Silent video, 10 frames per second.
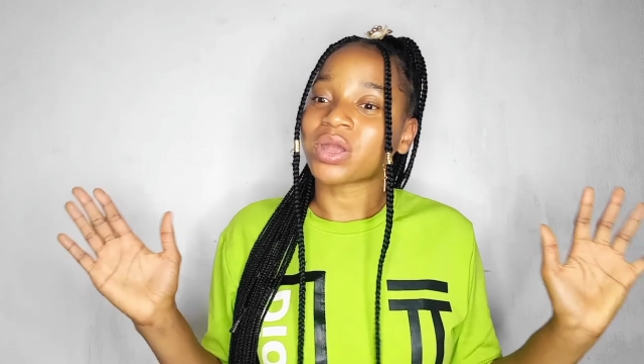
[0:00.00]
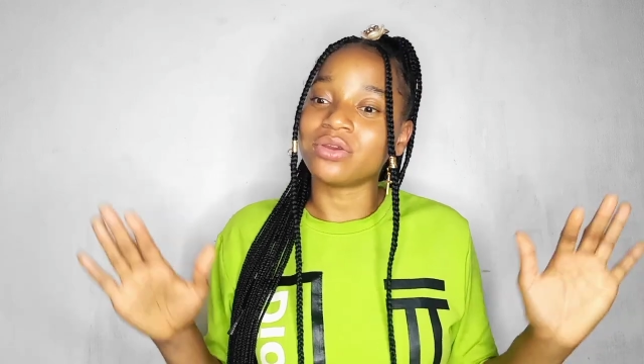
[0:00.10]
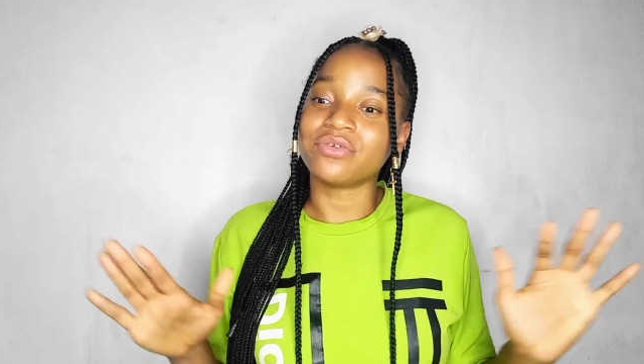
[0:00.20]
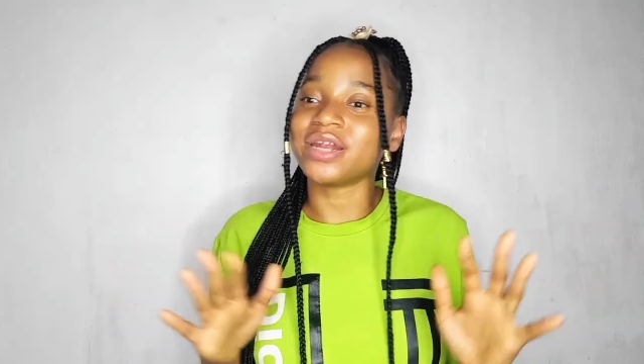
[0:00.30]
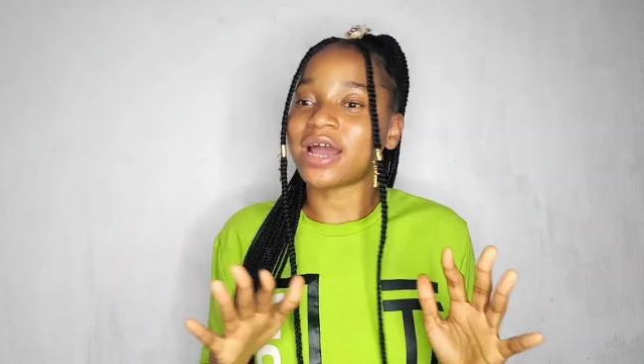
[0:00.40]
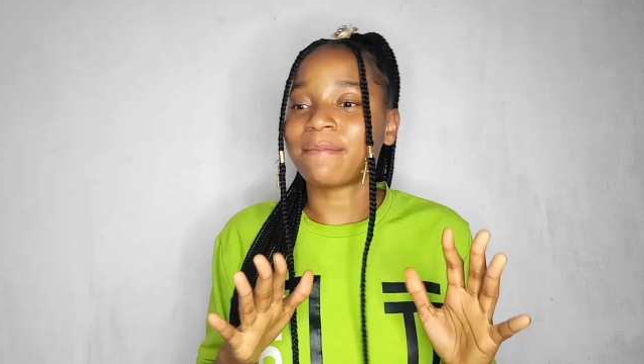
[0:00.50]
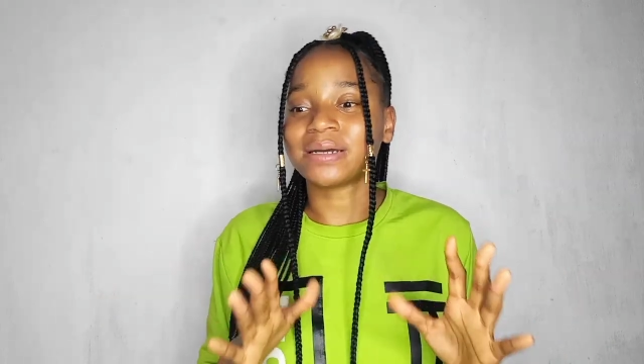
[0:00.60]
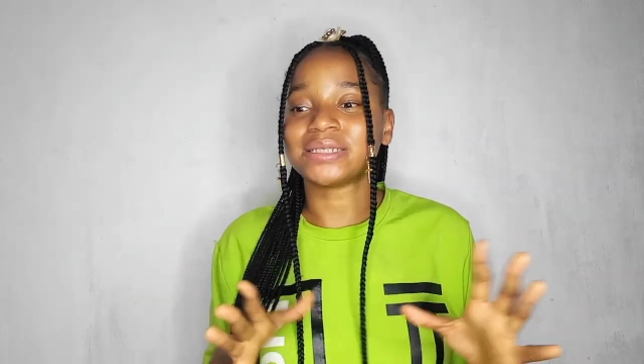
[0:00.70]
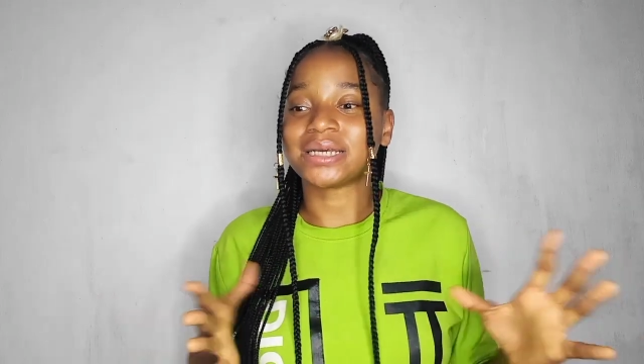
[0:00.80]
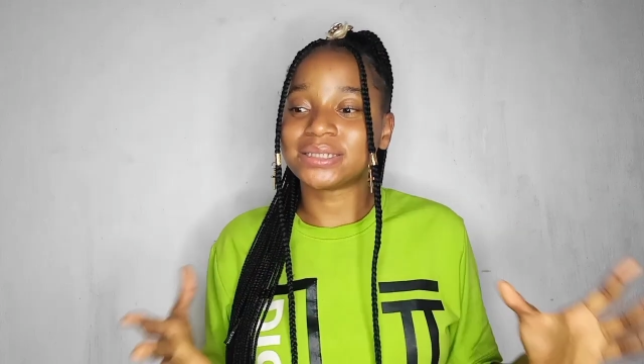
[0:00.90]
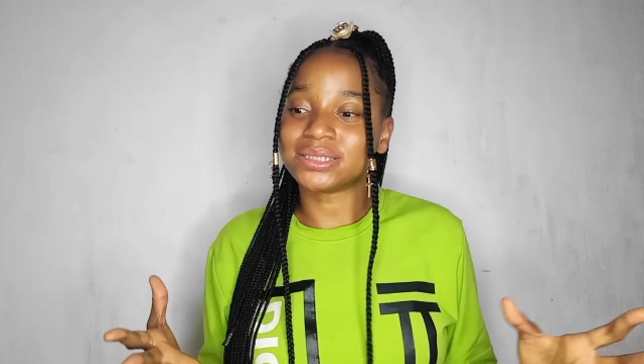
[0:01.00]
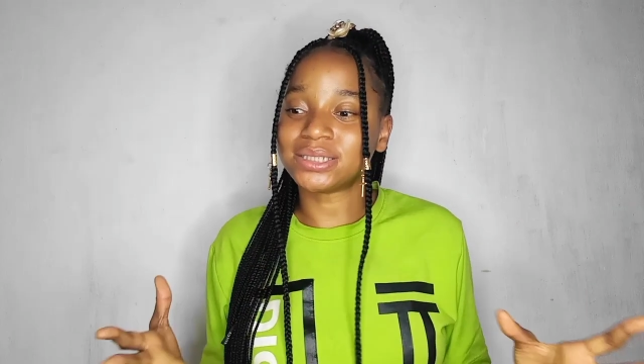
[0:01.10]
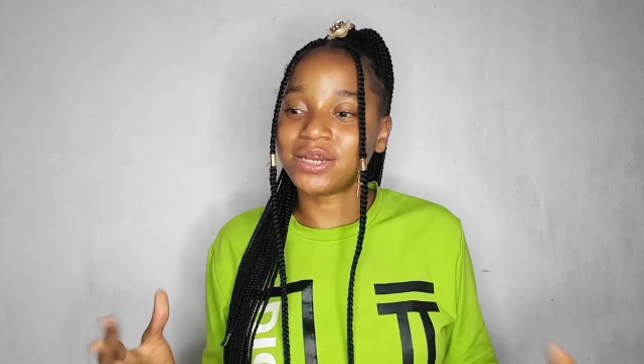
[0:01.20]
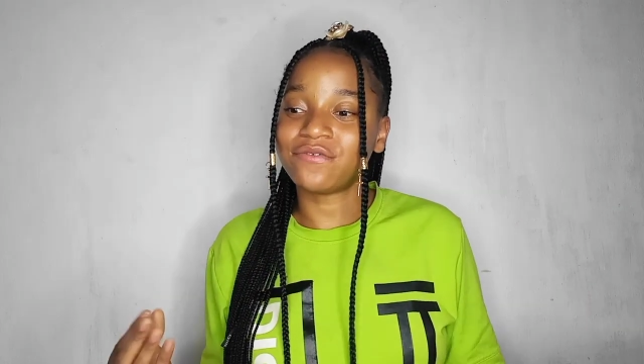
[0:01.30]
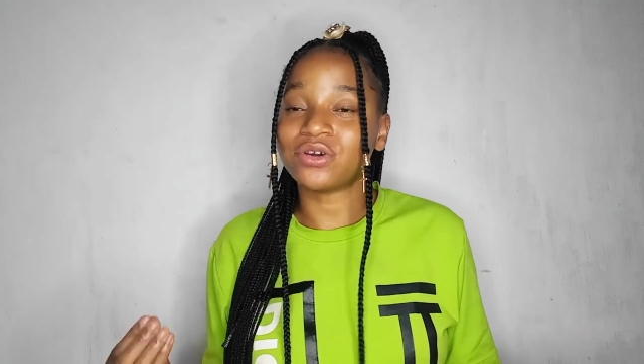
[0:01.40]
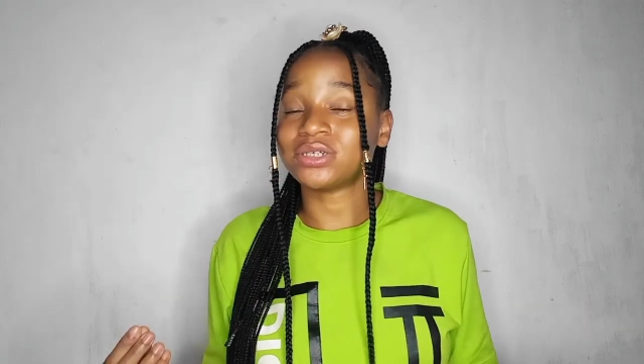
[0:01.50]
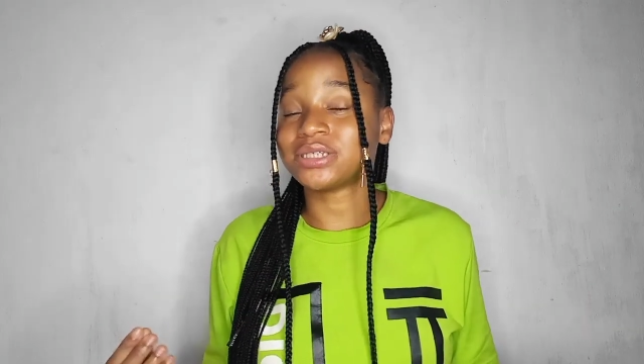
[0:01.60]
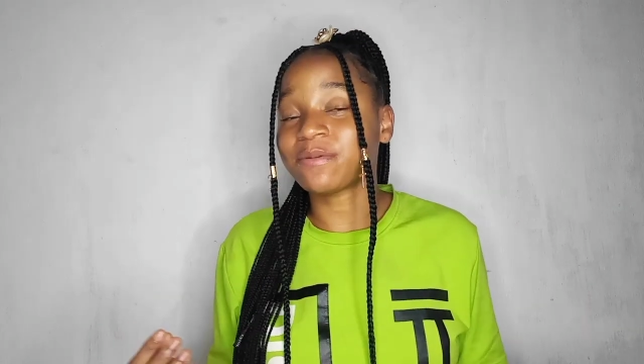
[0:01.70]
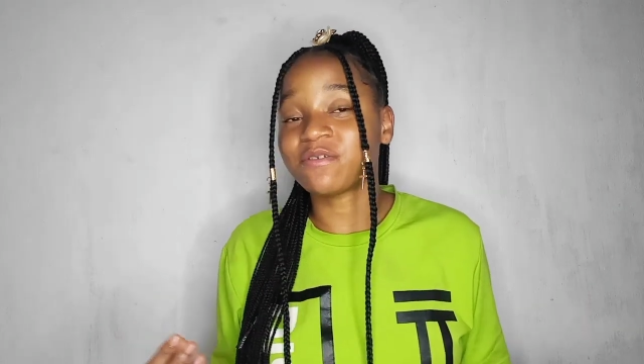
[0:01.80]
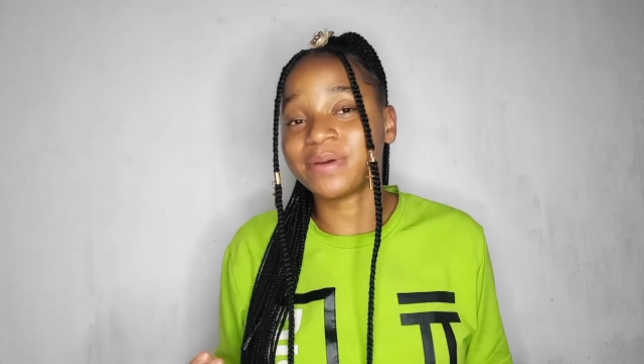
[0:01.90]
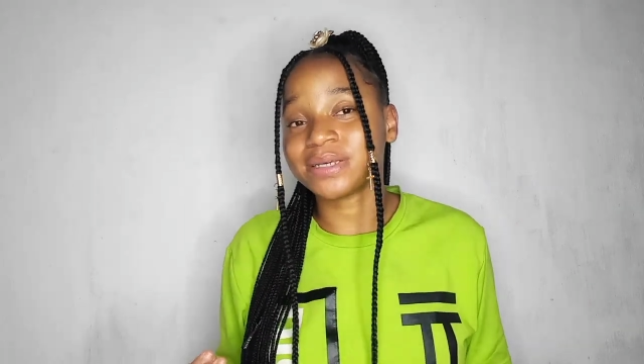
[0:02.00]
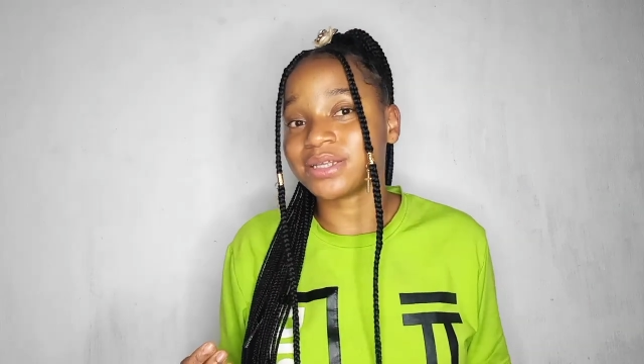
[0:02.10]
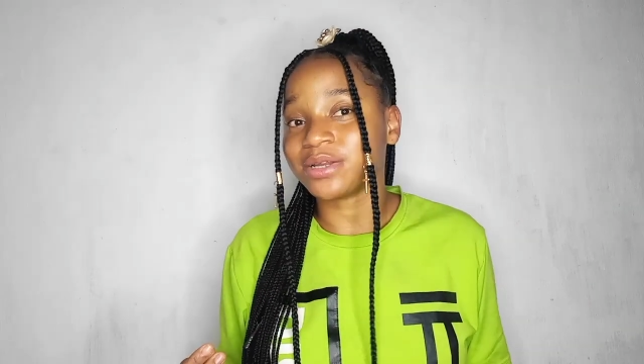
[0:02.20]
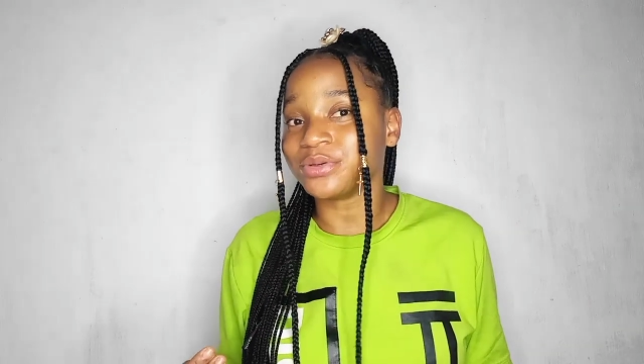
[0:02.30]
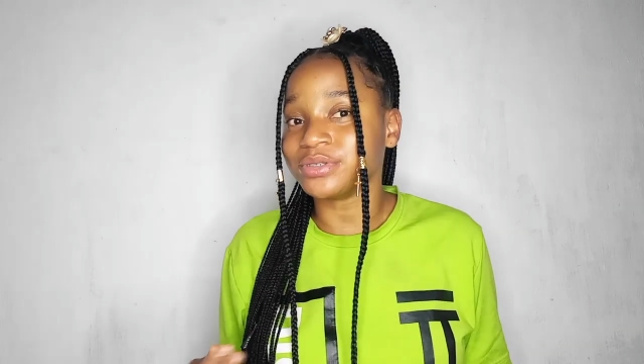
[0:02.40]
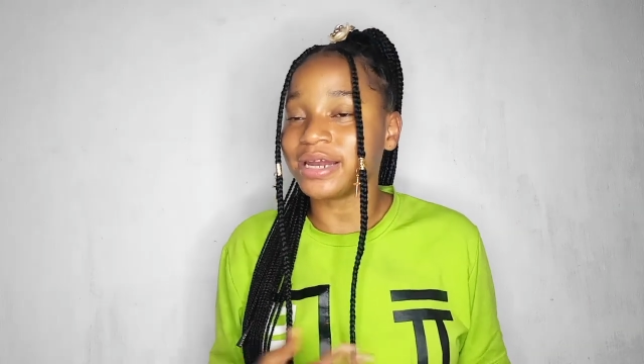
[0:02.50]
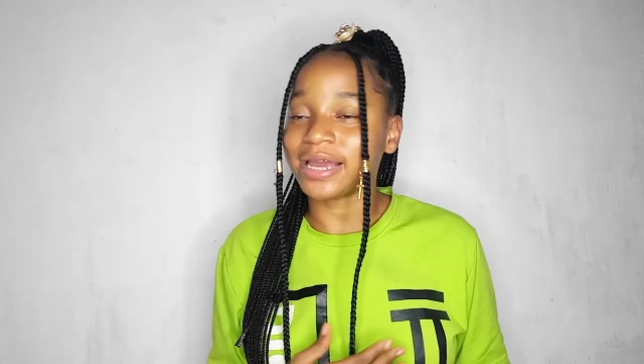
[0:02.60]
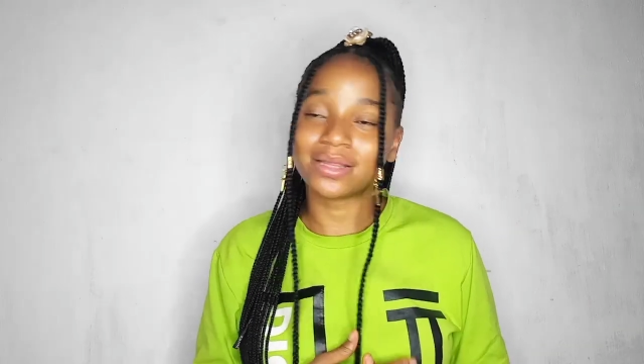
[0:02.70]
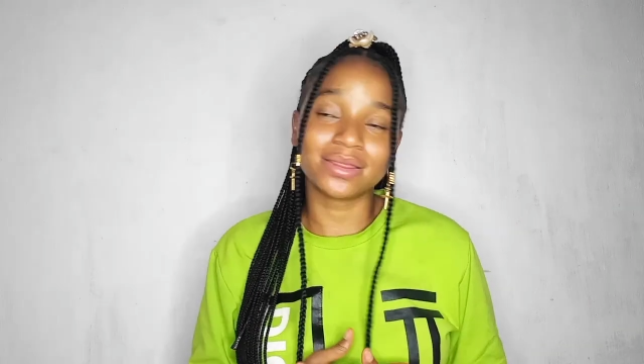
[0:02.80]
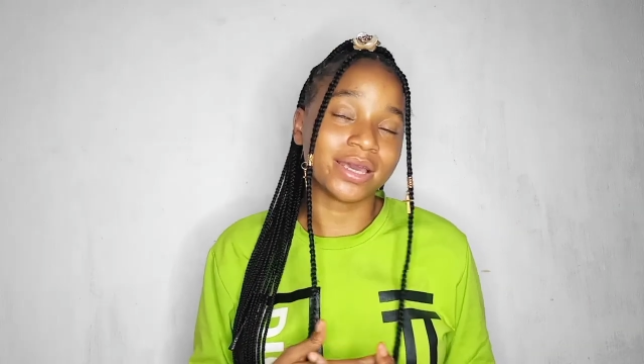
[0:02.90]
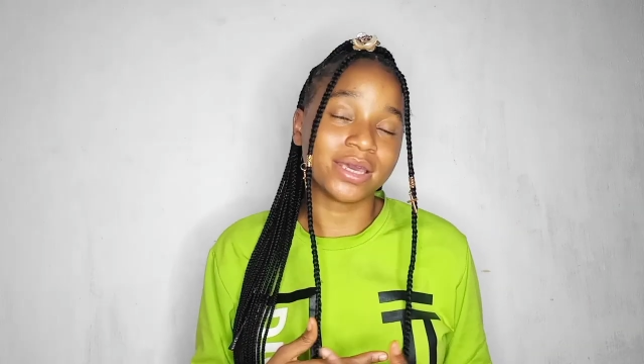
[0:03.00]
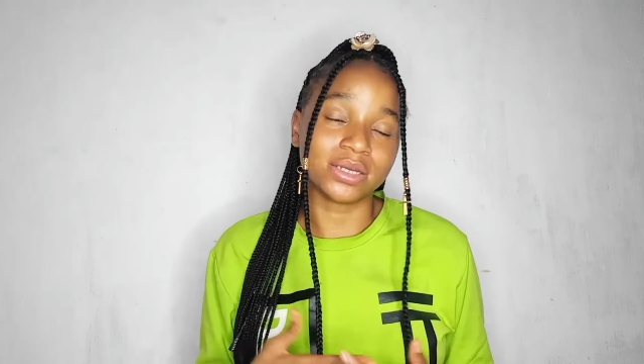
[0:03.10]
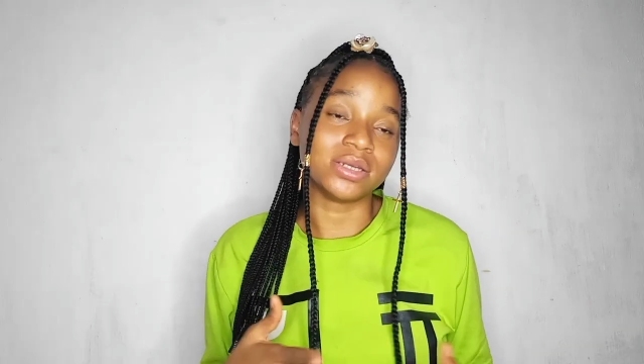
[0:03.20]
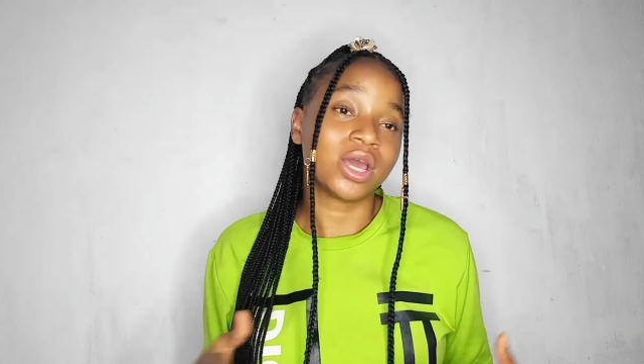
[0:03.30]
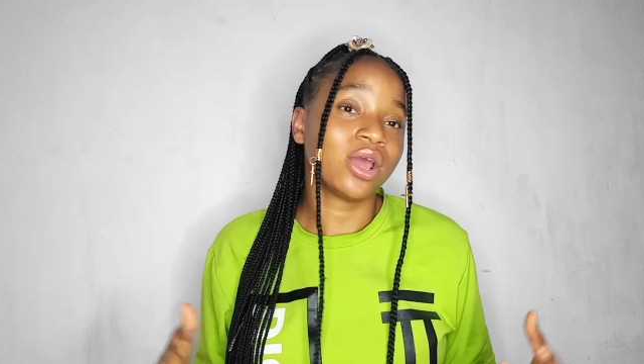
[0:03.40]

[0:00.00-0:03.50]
during the harmattan season if you're the type of person that don't like taking